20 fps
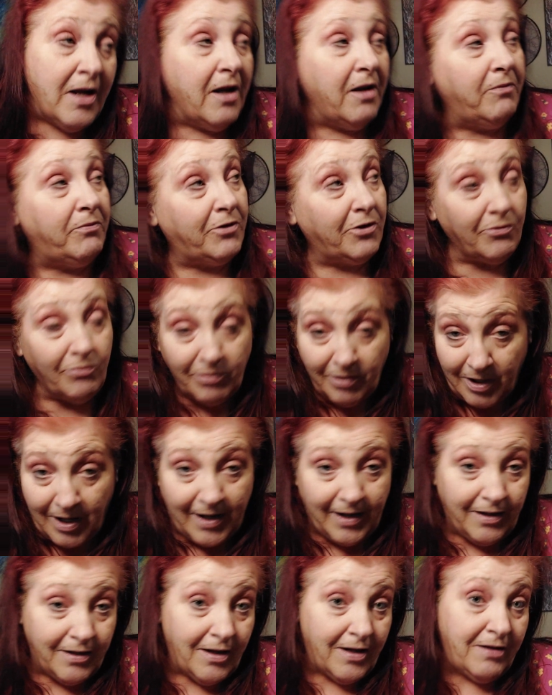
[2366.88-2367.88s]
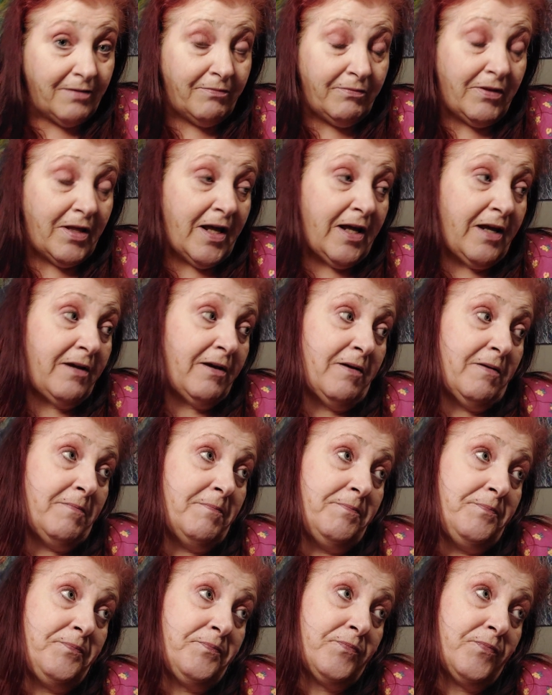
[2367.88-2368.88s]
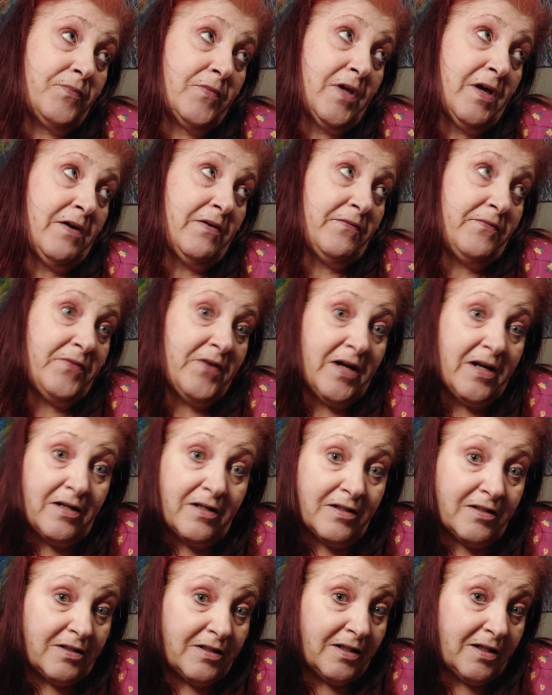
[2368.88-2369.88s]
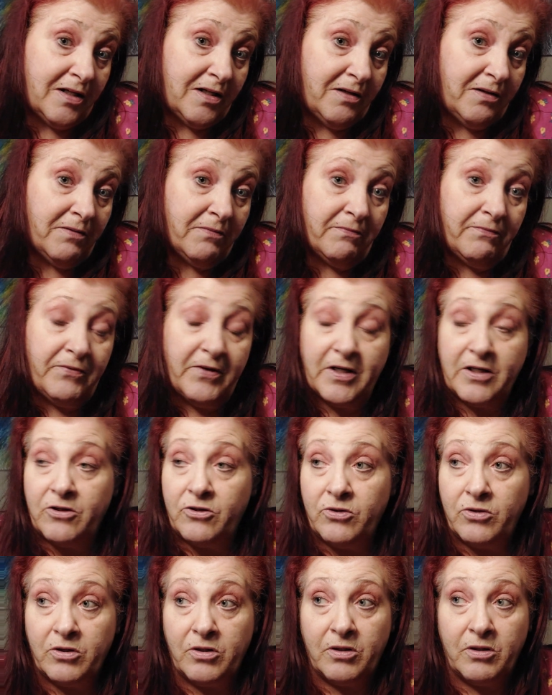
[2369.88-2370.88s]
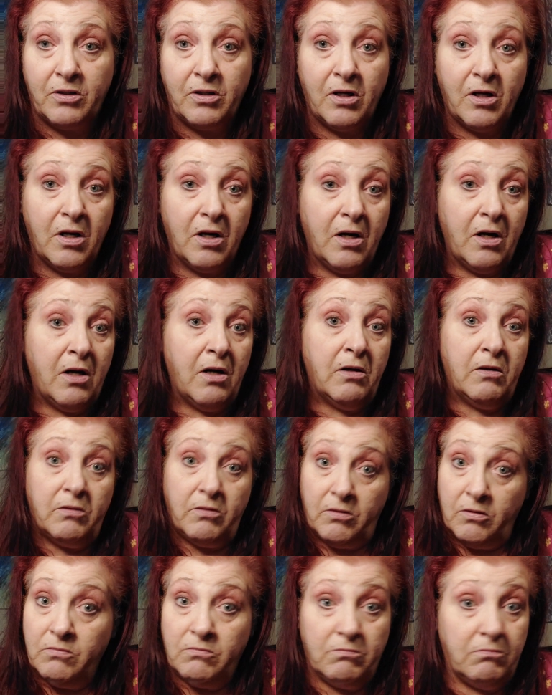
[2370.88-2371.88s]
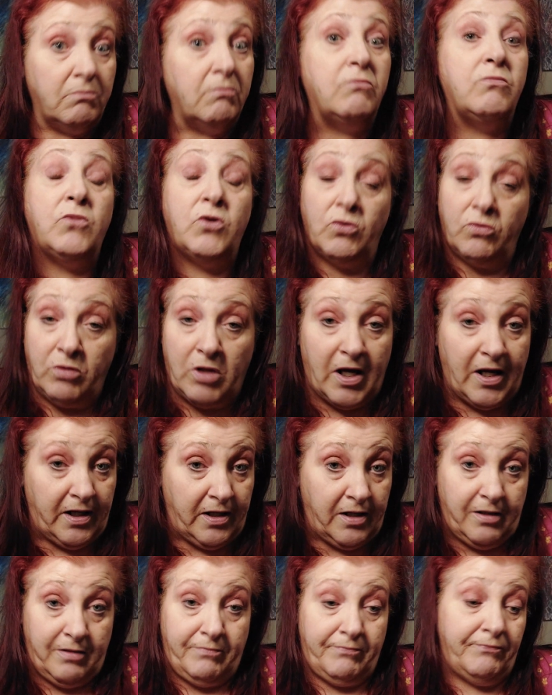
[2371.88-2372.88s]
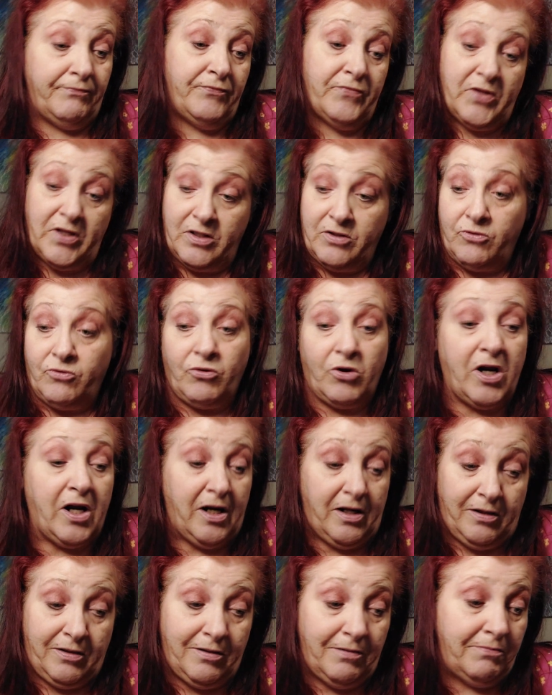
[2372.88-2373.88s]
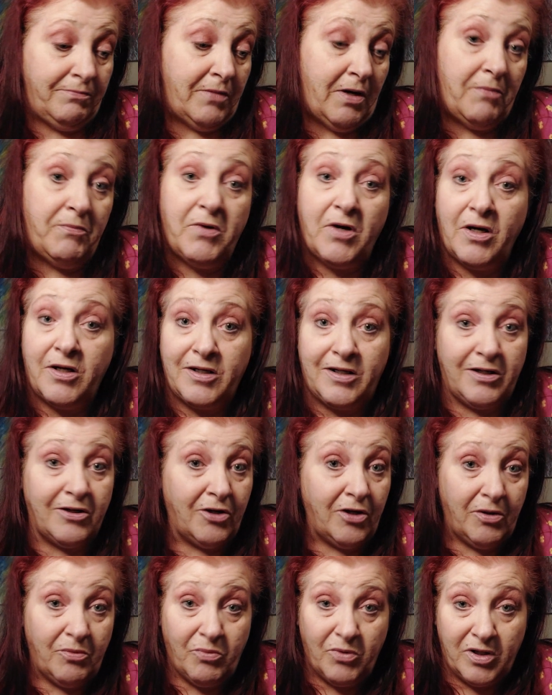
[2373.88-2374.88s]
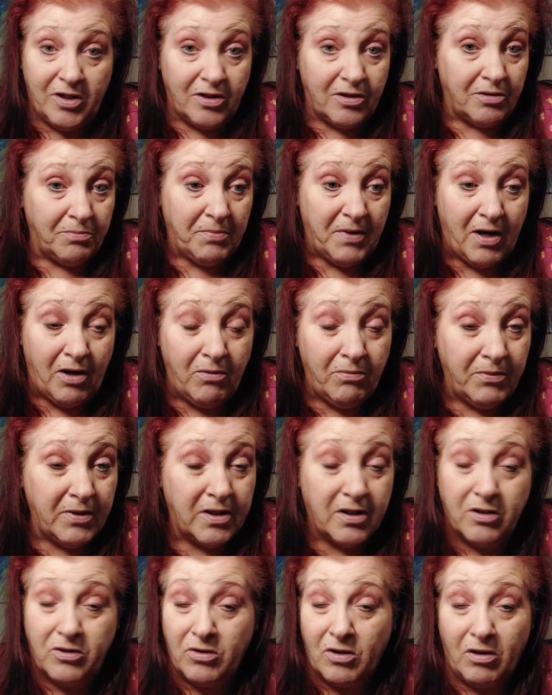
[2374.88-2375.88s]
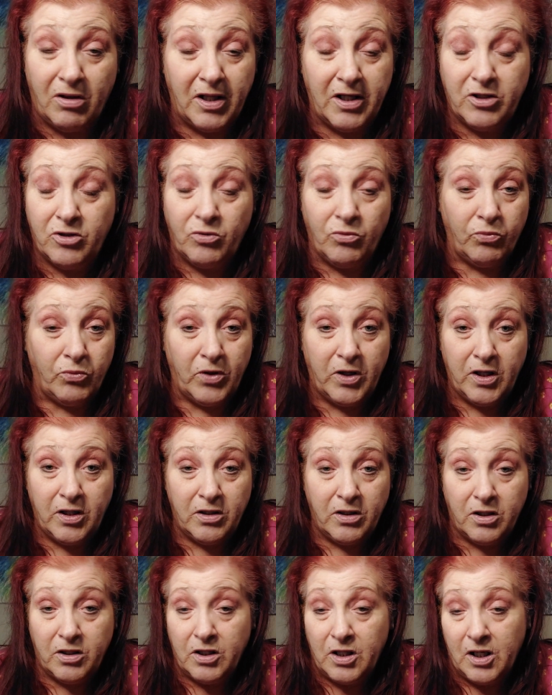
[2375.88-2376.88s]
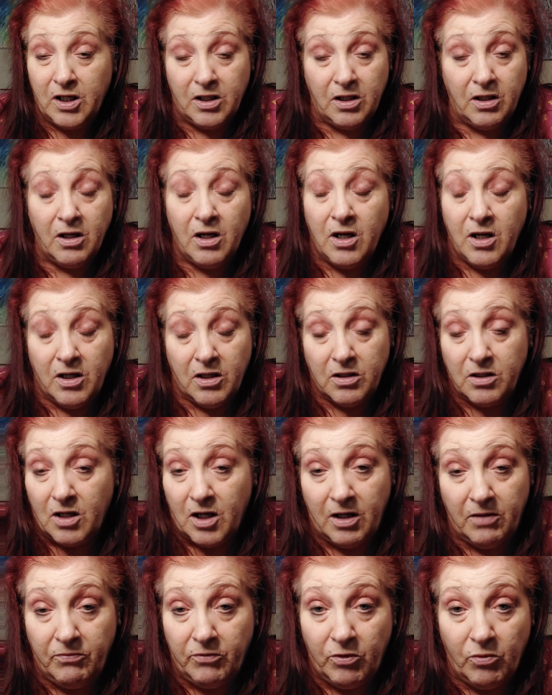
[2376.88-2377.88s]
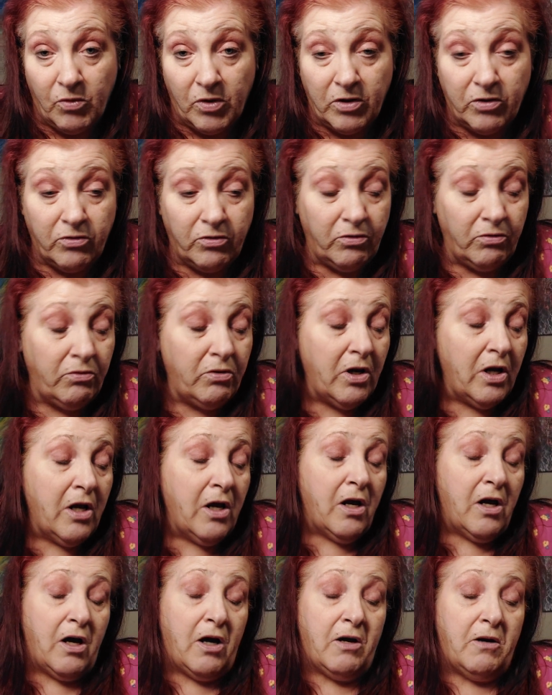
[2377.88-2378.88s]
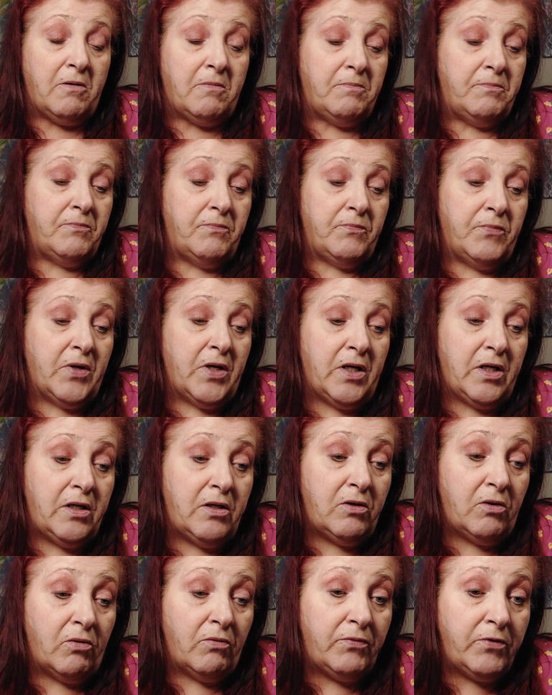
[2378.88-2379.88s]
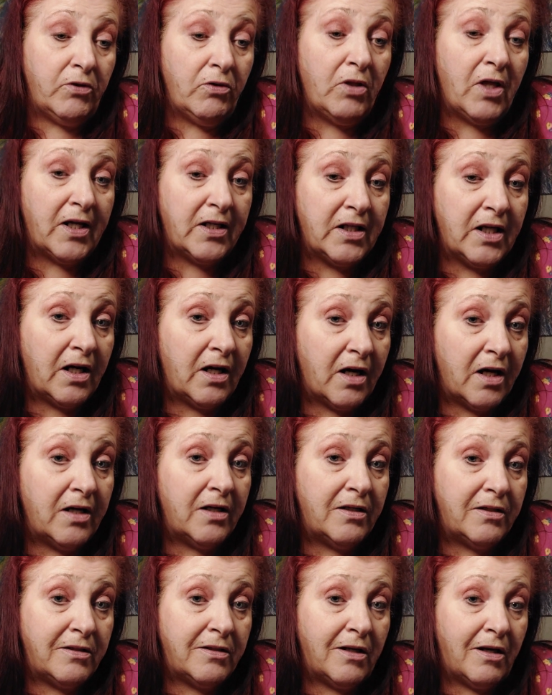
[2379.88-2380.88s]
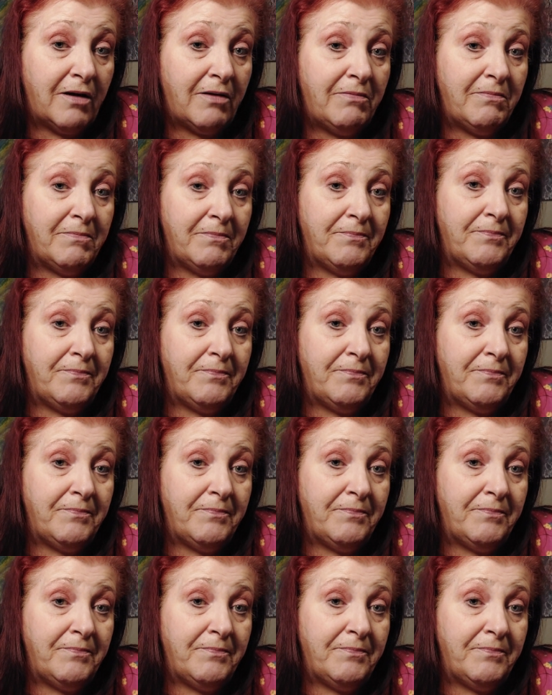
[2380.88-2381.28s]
if you like kind of like um, fantasy fiction, you'll like it. It's great. I'm not going to tell you what it's about because I'll let you read the thing and decide if you want to. Um, but, you know, if you like that kind of stuff,